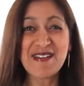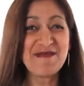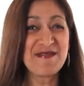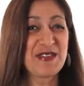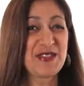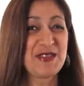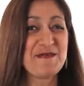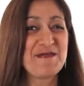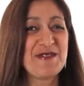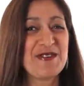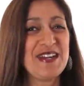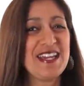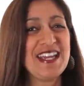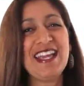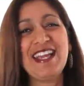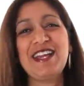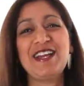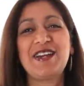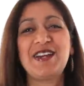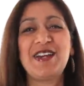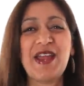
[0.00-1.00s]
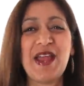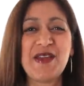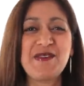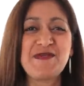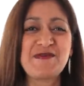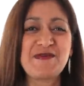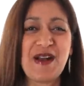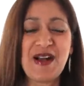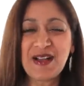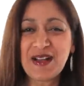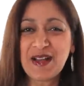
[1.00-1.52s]
Mridu Parikh here,
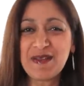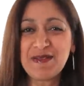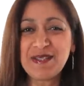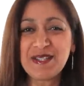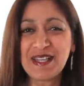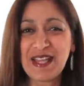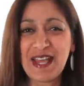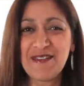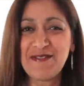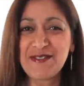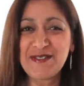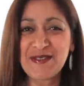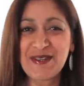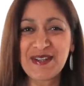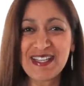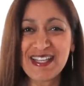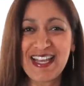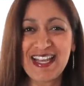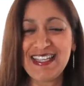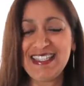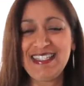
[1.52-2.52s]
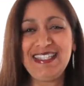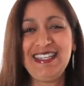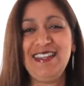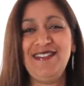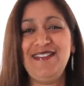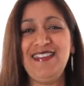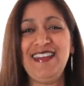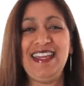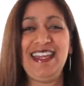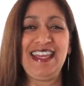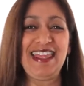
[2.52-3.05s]
and welcome to Life is Organized
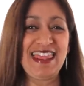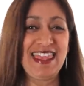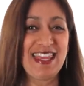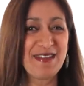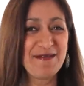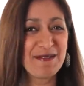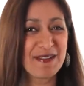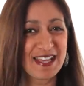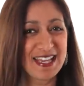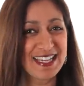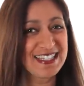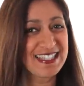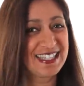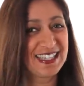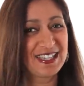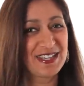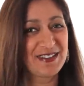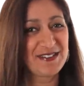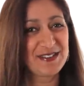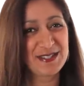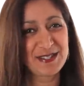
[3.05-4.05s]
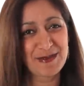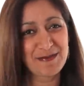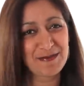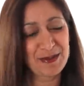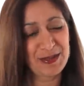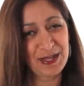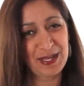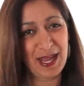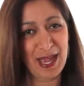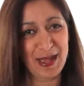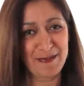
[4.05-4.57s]
TV, the place to live a
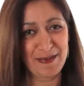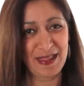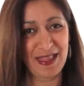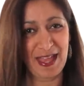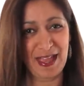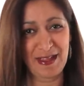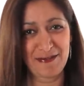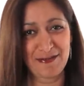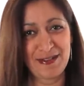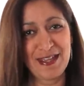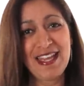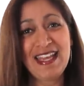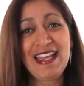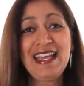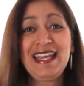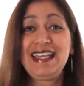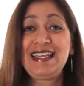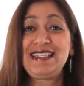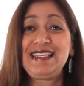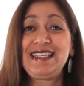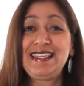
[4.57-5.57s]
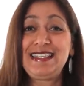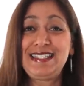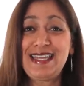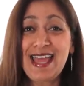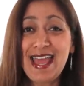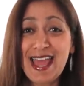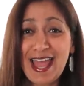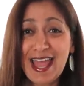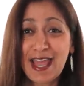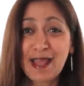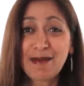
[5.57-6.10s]
simple and happy life. Today,
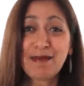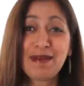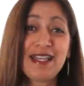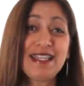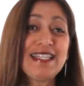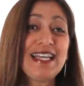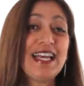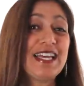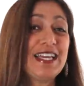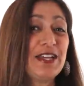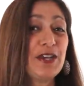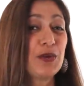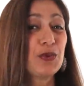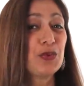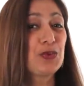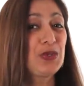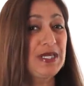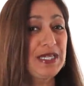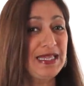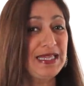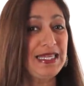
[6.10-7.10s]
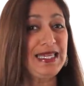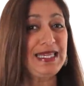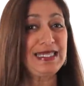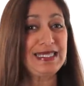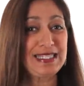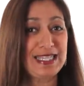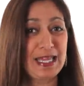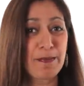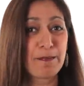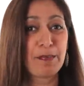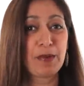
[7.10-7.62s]
I'm going to tell you a really
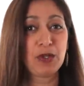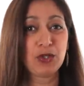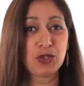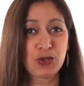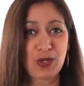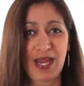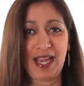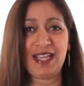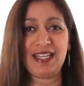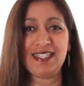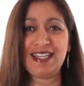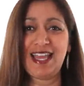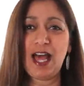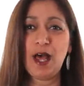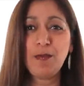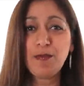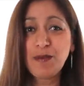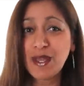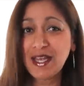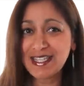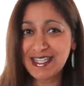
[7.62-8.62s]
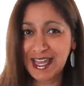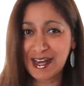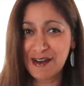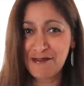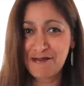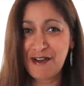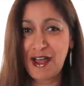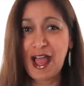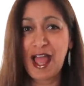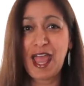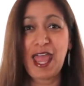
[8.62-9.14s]
simple trick to help you
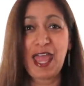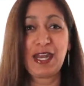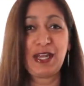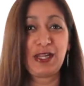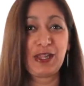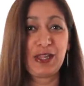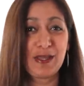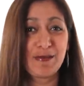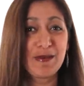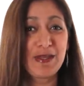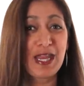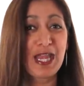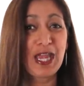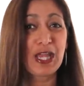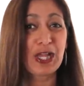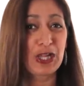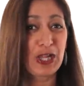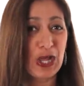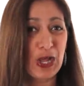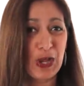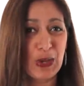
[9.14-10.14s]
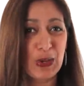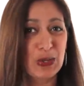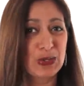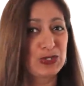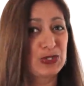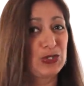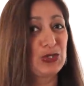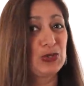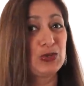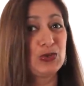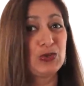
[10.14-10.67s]
identify and eliminate
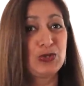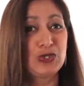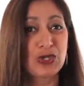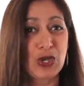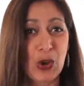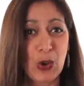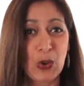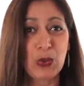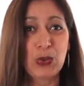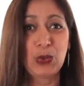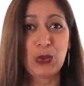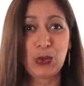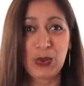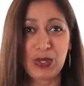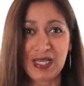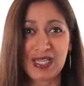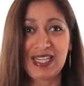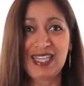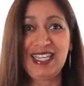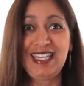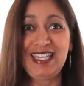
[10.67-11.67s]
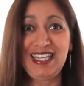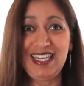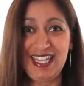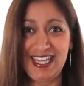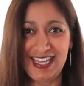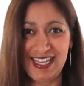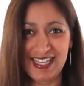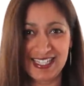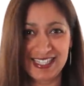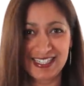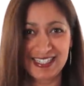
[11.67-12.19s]
clothes you don't really
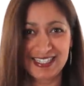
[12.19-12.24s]
need.